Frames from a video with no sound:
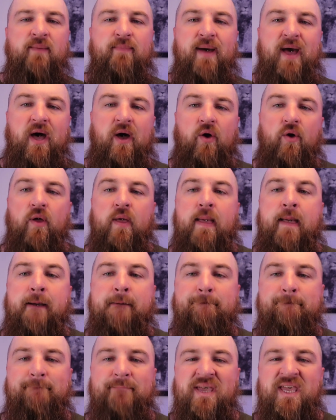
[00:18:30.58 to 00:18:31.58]
about
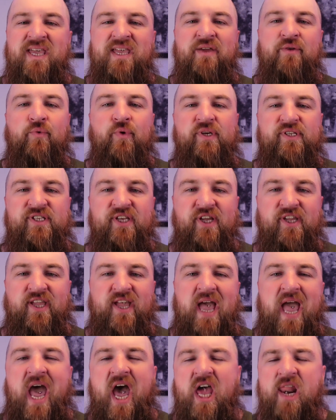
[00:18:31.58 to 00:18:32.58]
being
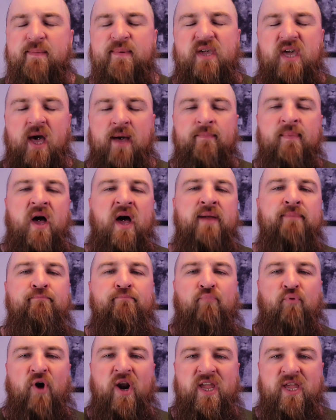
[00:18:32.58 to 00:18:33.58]
resilient, how to become
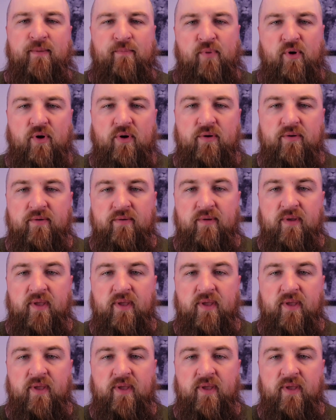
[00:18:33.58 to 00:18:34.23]
unbreakable.